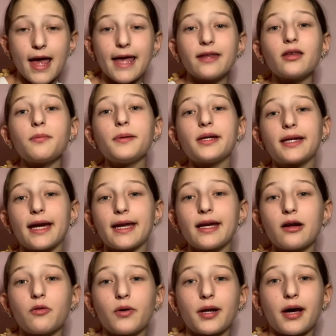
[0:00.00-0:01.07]
In the
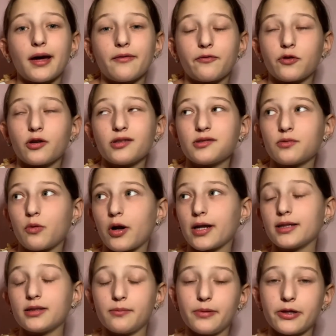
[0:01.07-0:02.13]
beginning, when I first
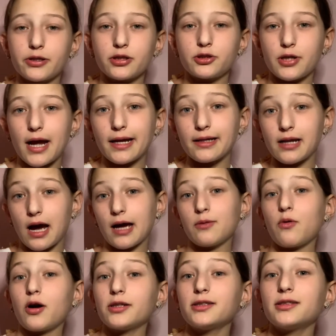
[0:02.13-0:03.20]
wanted a bearded dragon, I
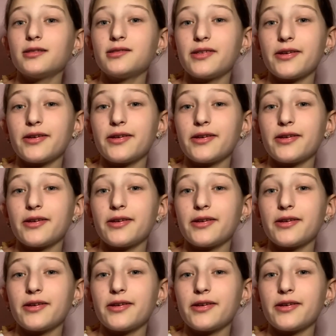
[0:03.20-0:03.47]
wanted a